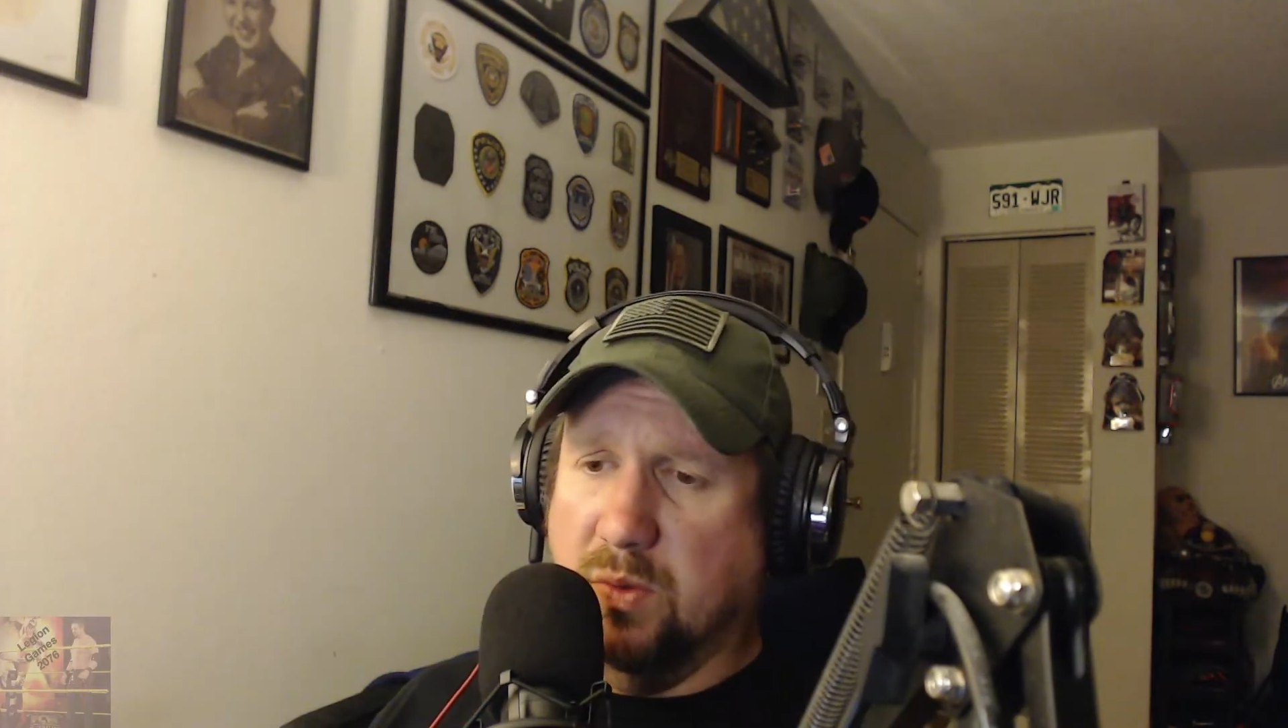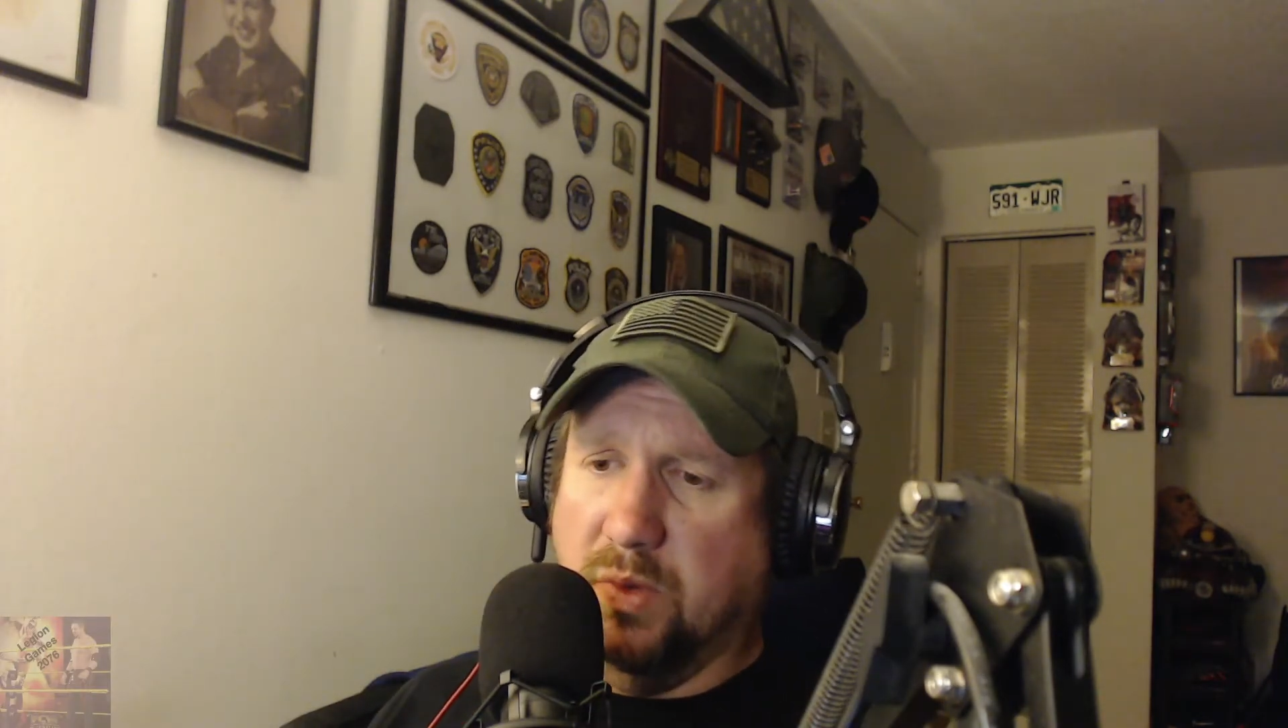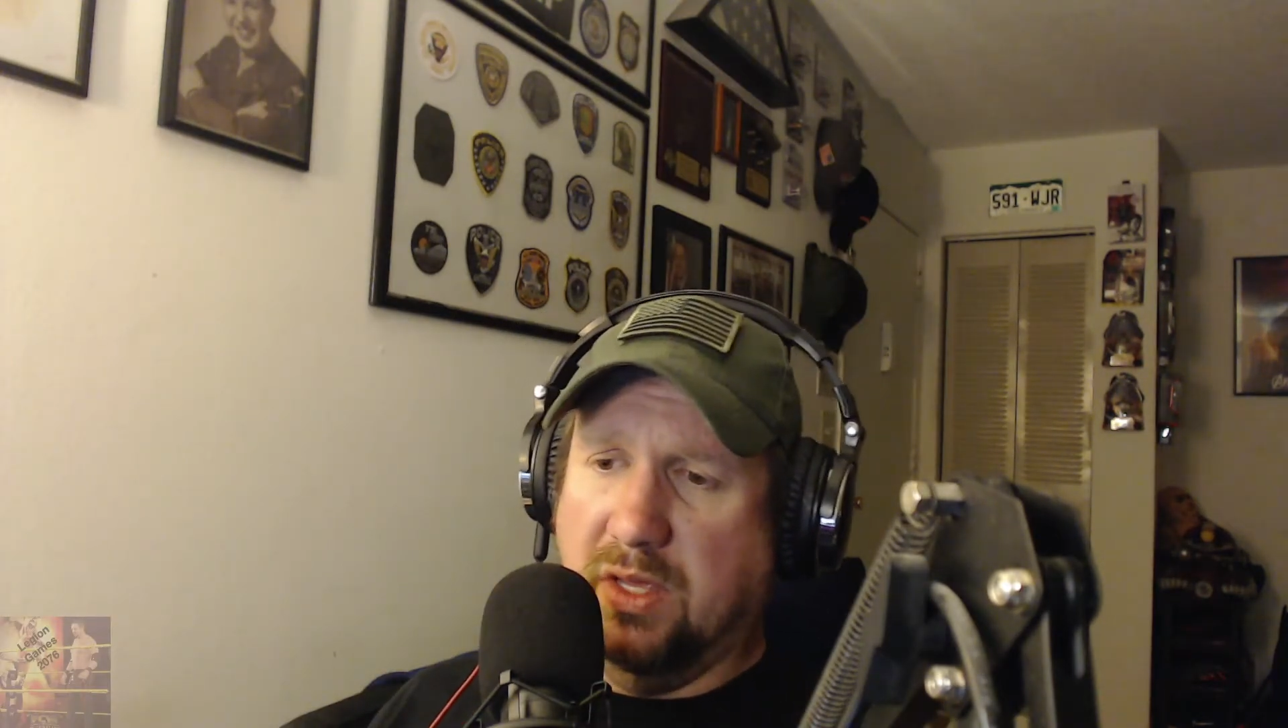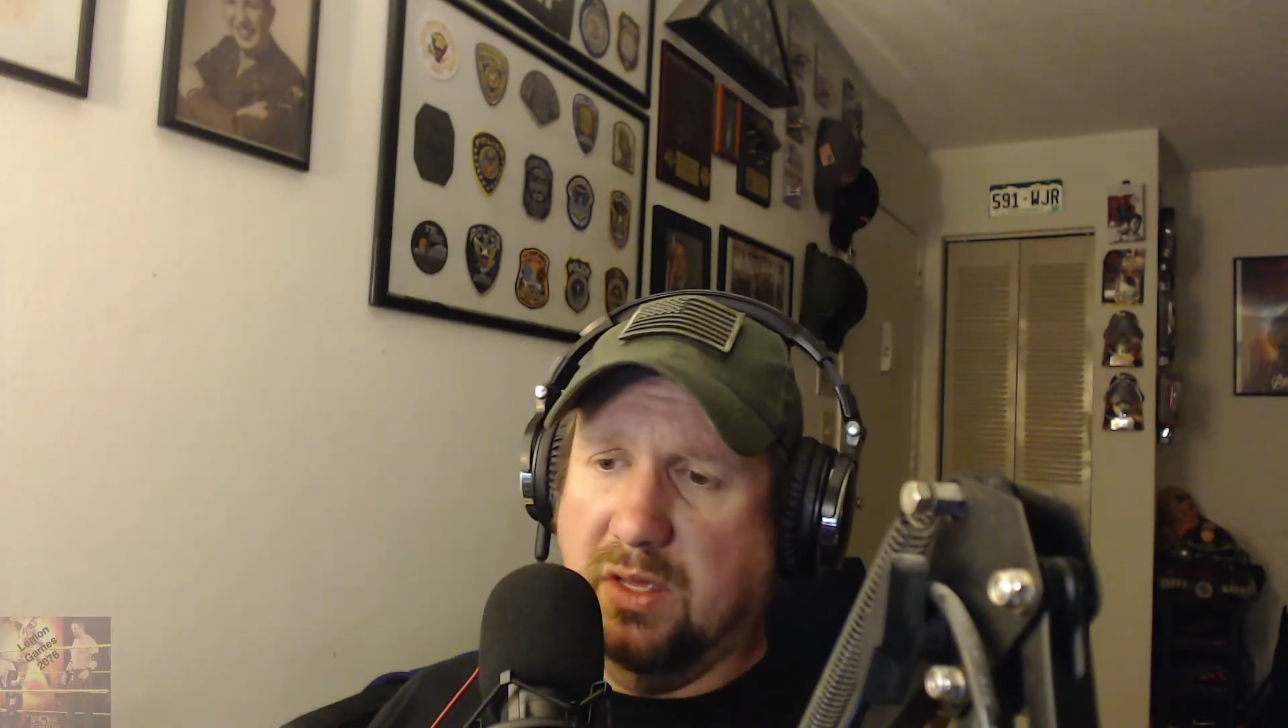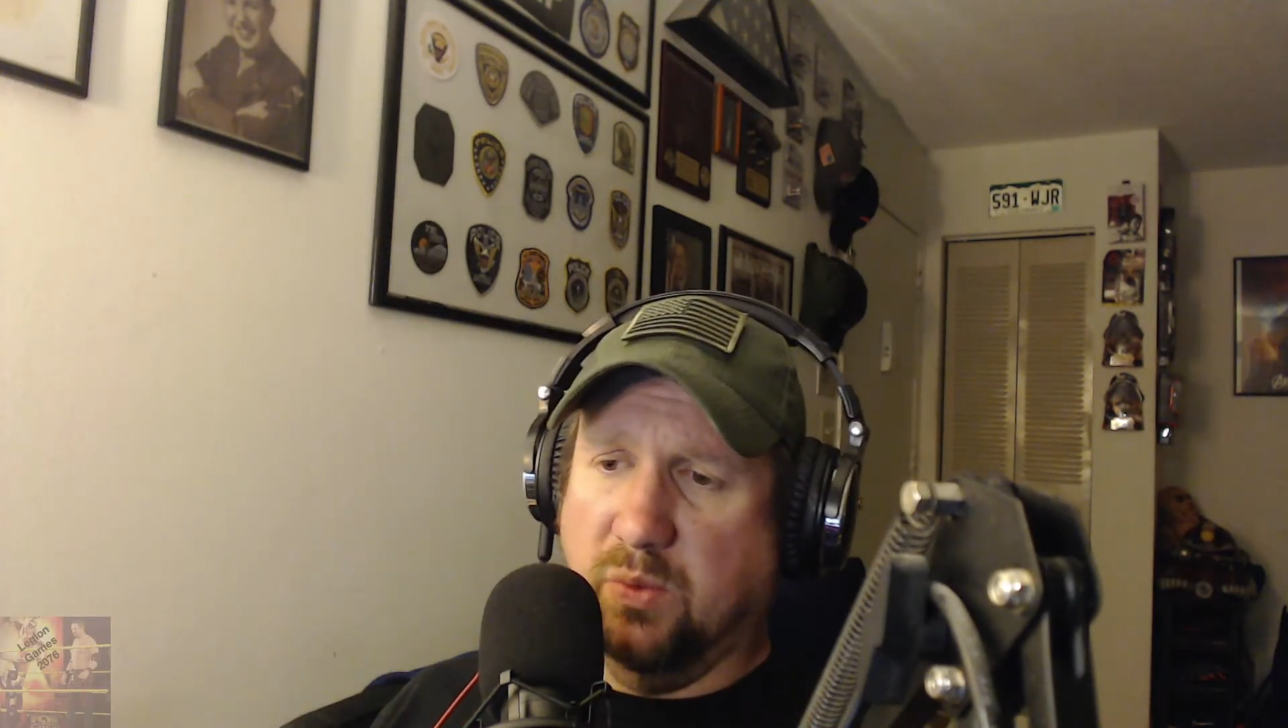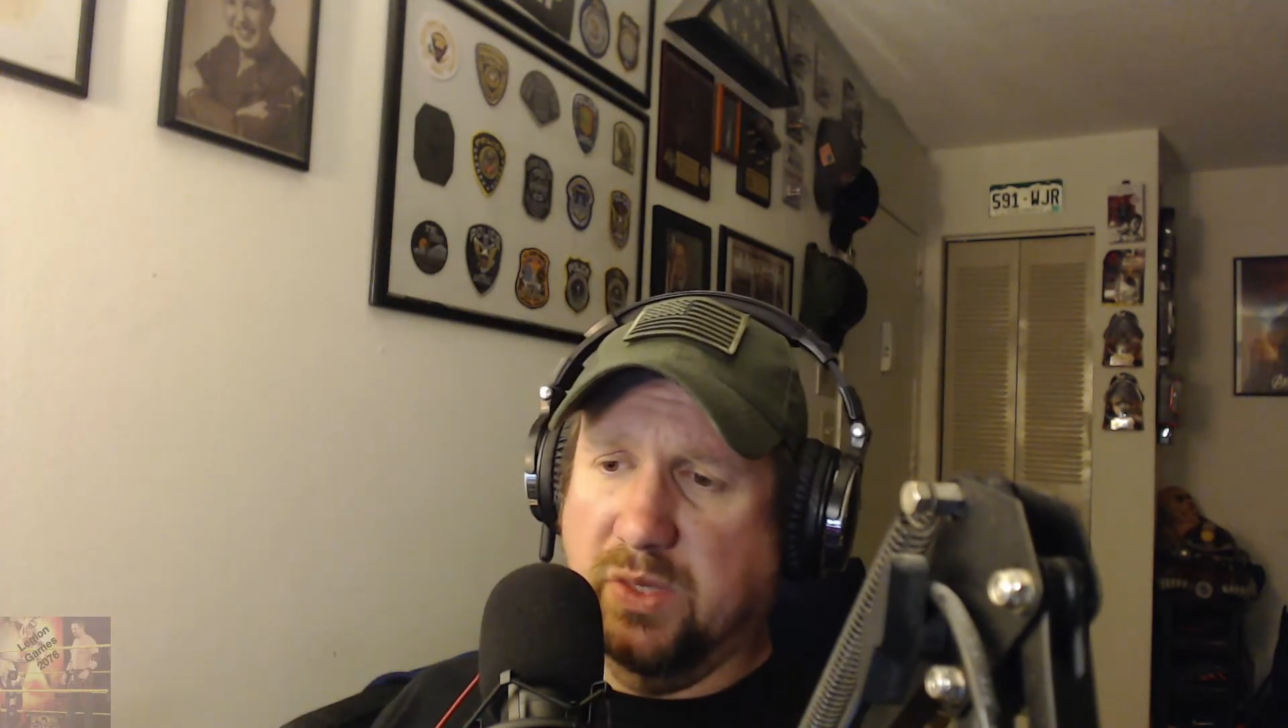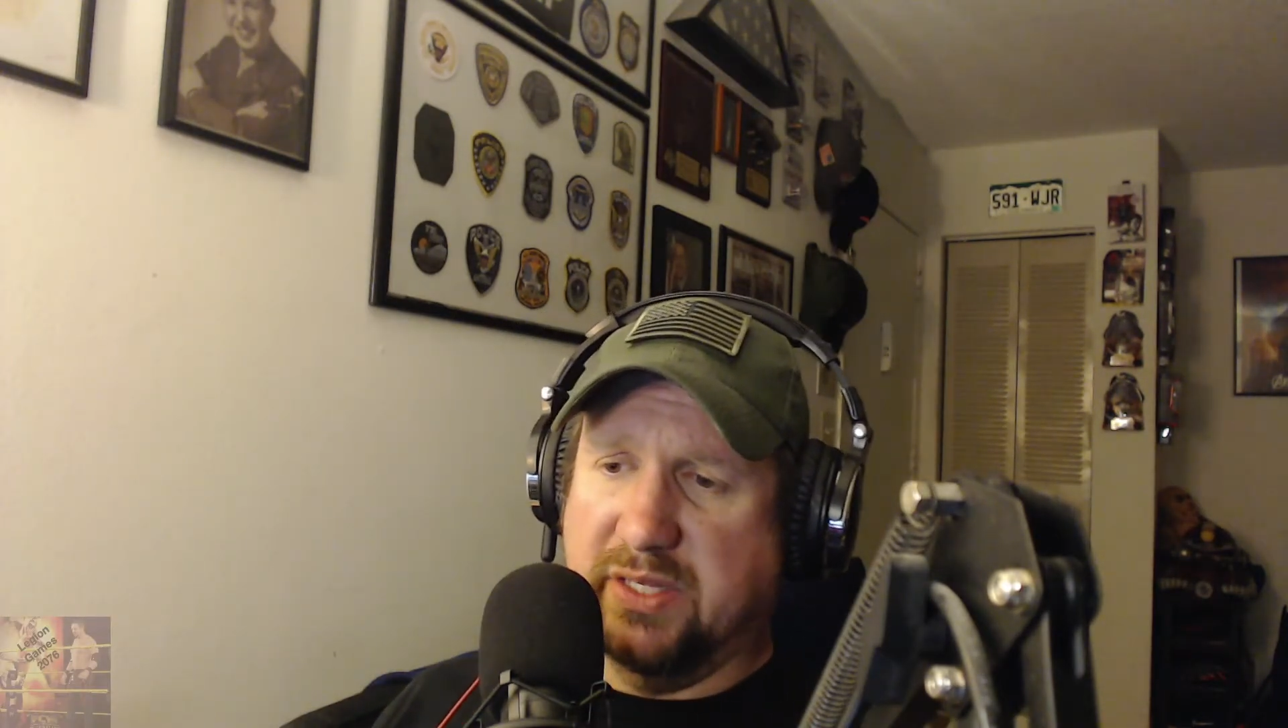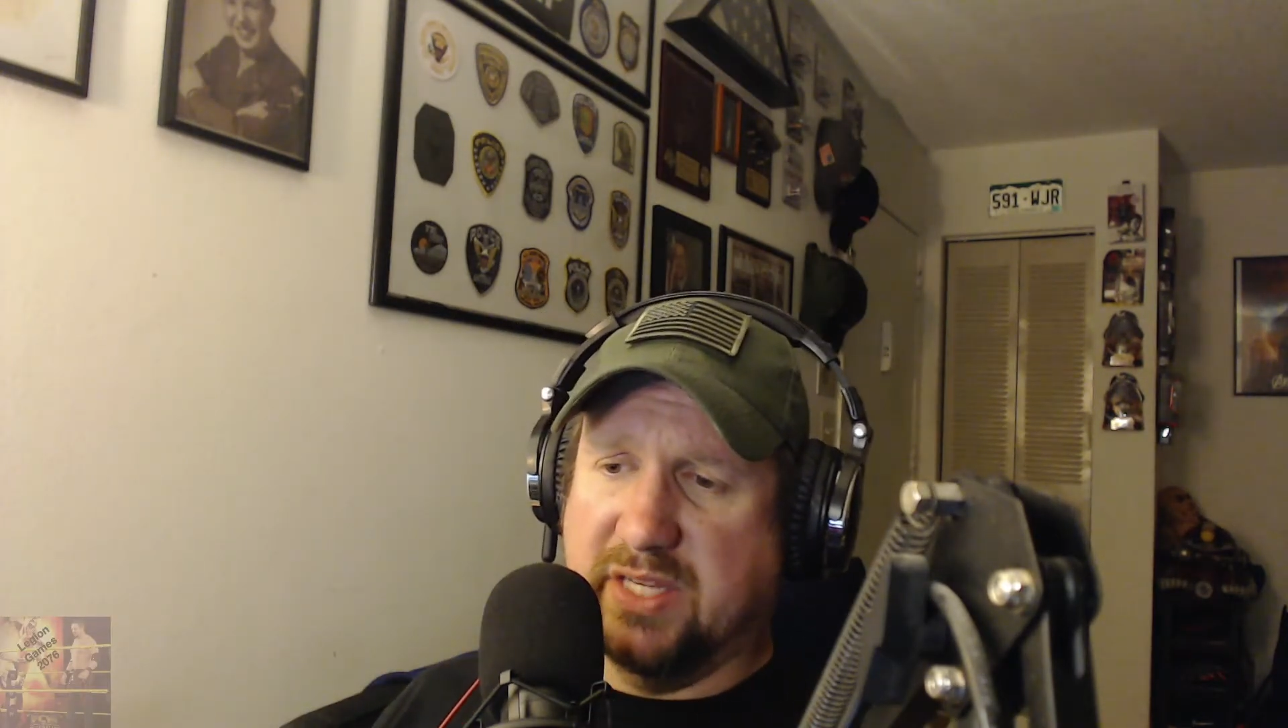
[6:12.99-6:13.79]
we we